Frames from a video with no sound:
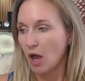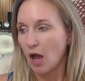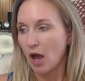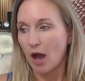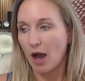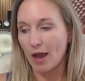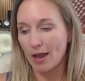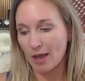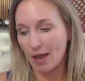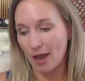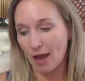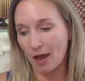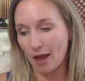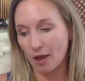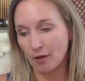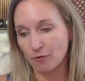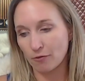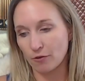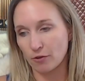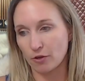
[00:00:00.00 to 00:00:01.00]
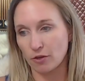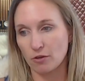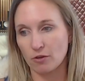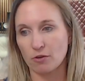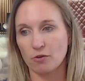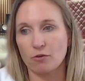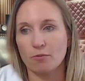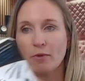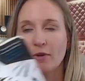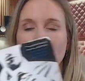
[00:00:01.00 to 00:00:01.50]
I have for
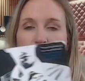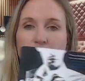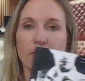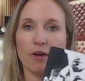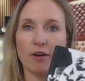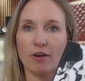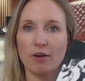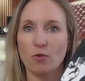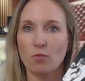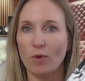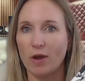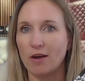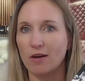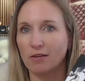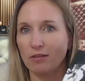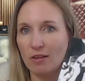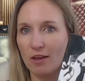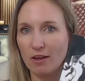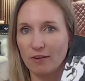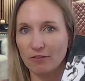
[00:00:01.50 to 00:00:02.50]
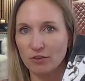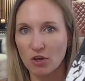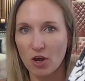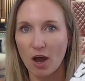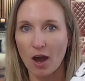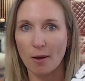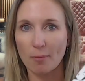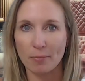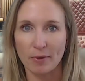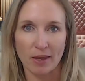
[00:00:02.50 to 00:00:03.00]
you my very well-loved
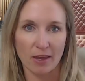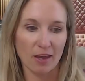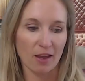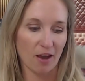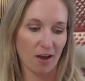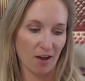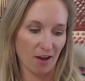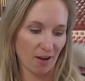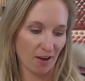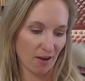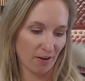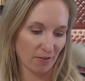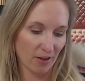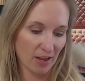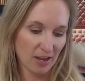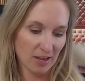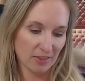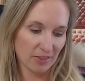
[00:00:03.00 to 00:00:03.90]
copy of